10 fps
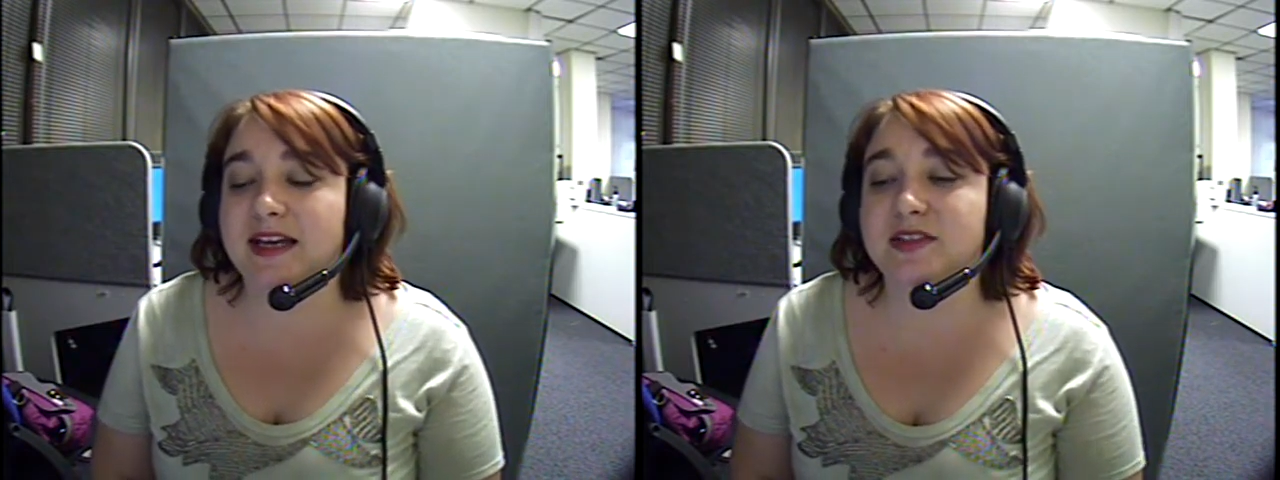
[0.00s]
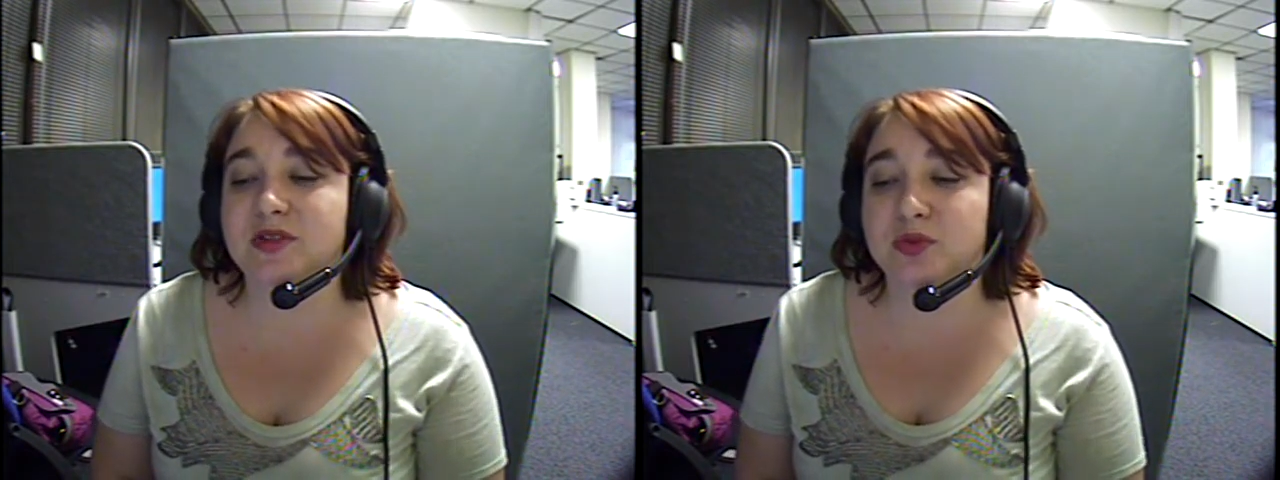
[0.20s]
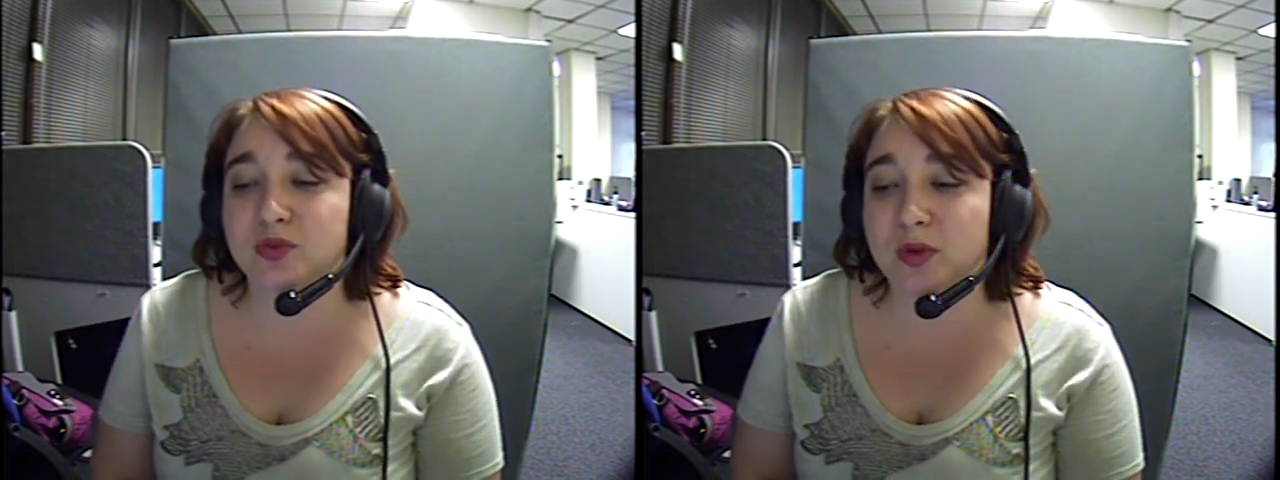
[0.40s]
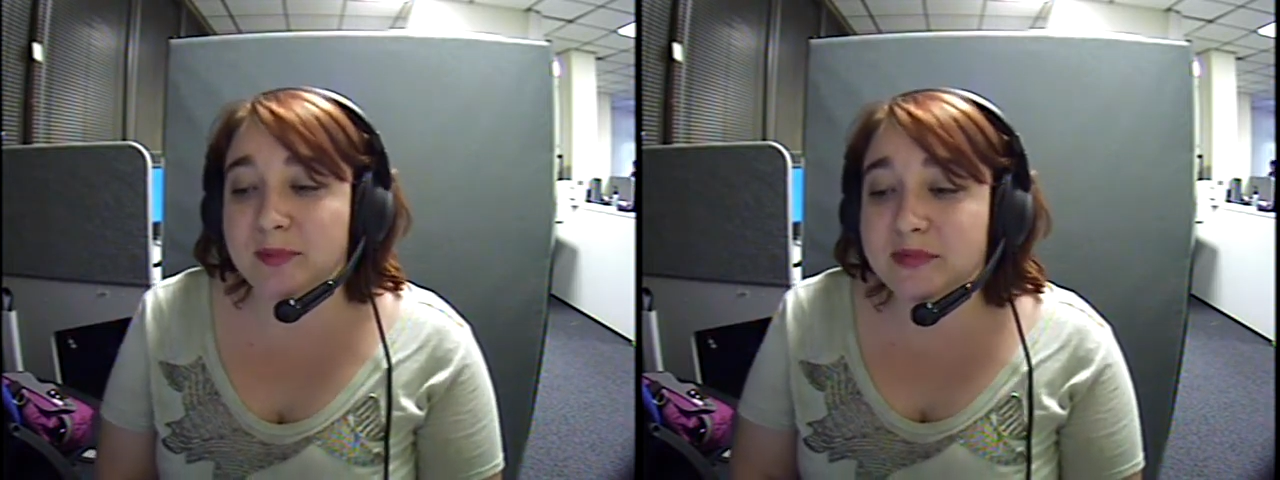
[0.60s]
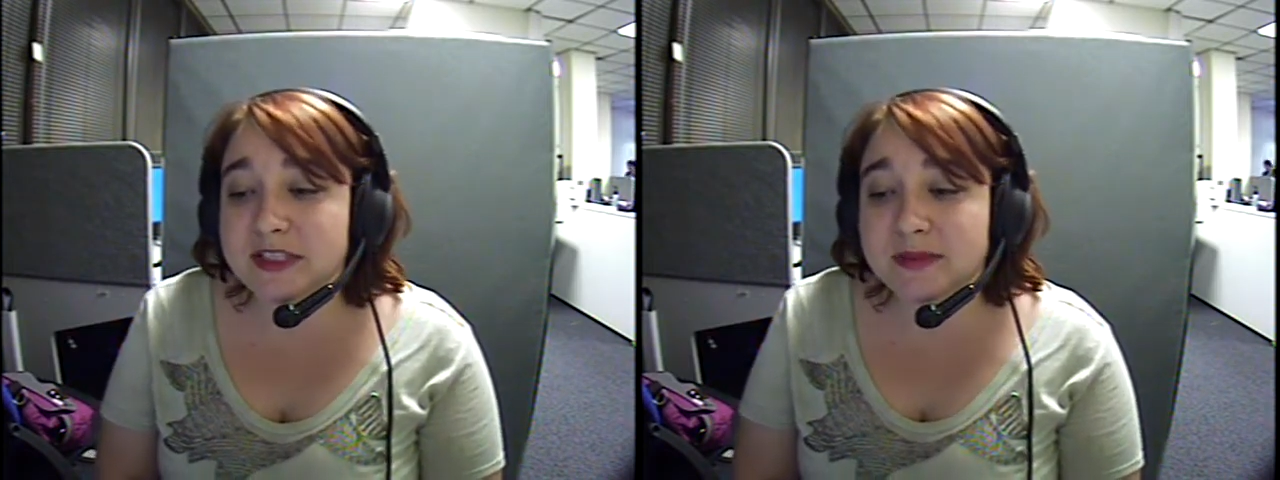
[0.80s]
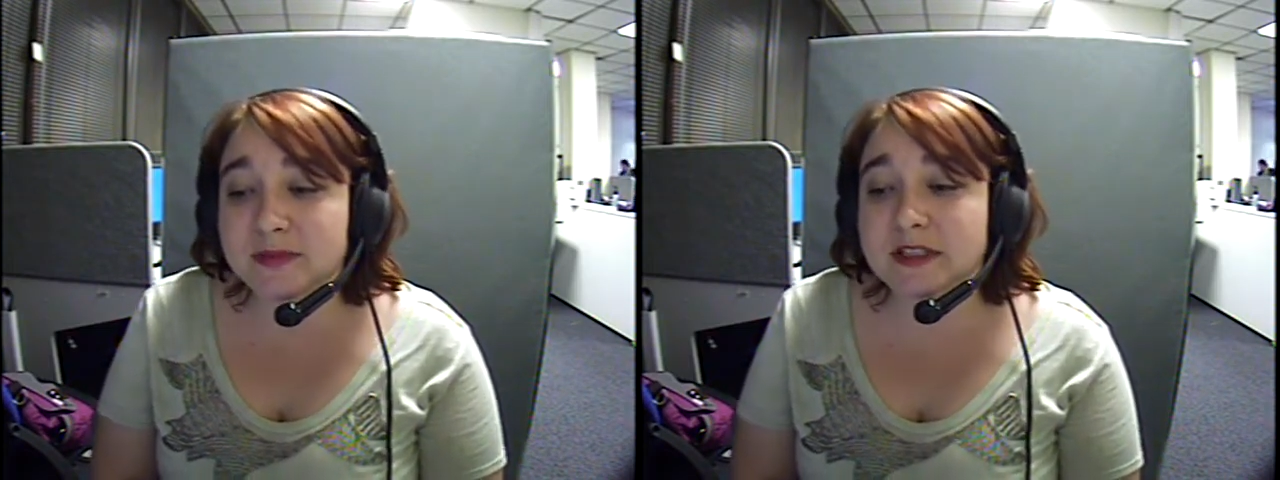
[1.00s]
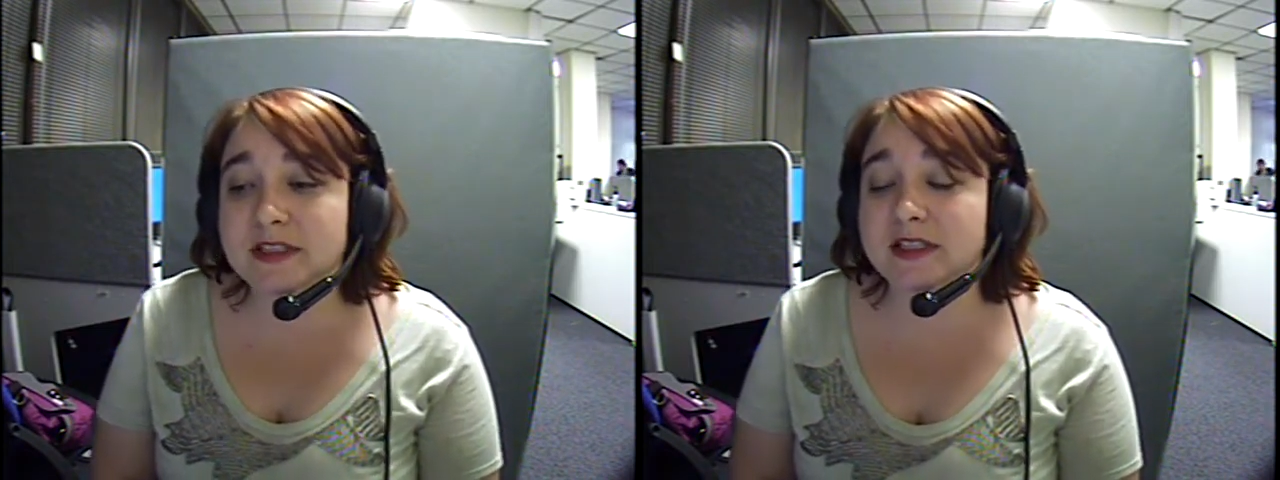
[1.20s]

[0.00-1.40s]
scrubbed them.